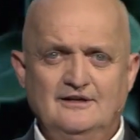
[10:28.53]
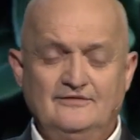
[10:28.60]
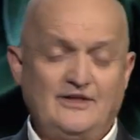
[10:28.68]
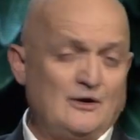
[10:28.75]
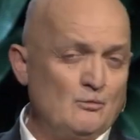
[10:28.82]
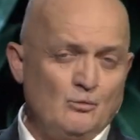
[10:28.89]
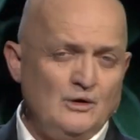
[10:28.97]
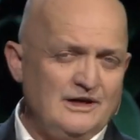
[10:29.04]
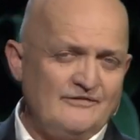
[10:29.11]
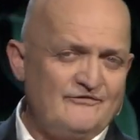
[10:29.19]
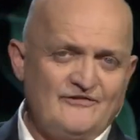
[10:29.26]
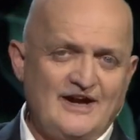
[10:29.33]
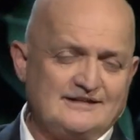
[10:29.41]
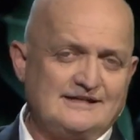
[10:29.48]
that it will
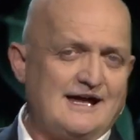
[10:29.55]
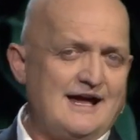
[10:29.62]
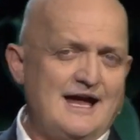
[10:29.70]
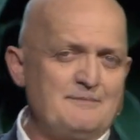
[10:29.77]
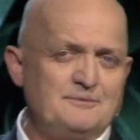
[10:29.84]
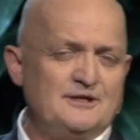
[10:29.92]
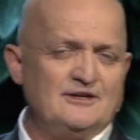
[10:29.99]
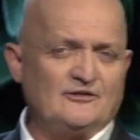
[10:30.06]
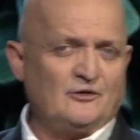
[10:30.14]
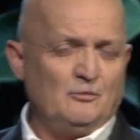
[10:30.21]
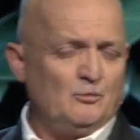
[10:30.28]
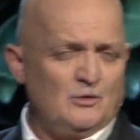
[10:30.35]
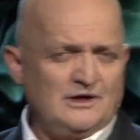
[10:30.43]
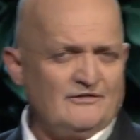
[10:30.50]
affect our happiness,
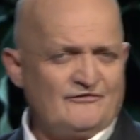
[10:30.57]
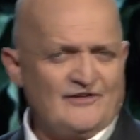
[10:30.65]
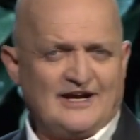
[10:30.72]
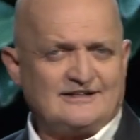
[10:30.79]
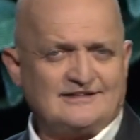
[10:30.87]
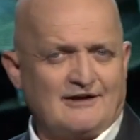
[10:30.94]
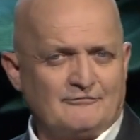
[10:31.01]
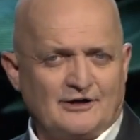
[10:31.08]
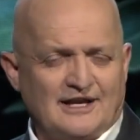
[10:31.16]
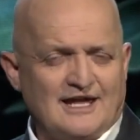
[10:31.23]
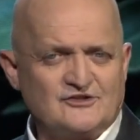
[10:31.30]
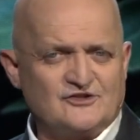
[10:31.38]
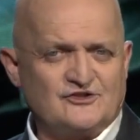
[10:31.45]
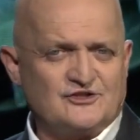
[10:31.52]
it will affect our
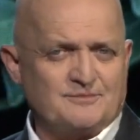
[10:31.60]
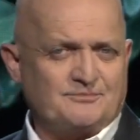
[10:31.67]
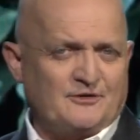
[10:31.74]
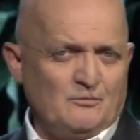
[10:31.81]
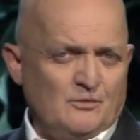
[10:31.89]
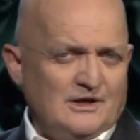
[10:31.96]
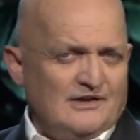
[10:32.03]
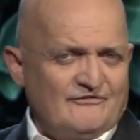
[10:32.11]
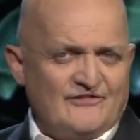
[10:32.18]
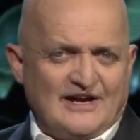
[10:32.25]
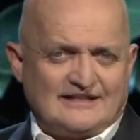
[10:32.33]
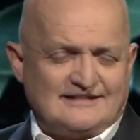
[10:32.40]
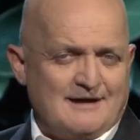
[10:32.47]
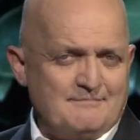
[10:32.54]
relationships, it will
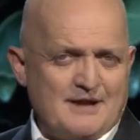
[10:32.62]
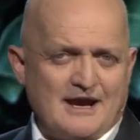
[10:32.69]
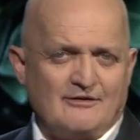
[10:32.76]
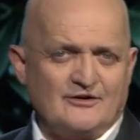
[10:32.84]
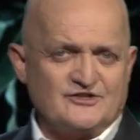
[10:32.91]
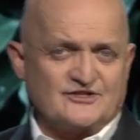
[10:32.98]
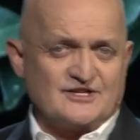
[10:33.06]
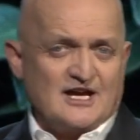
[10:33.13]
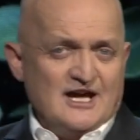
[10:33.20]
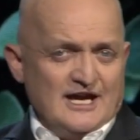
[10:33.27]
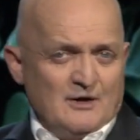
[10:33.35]
affect our marriages,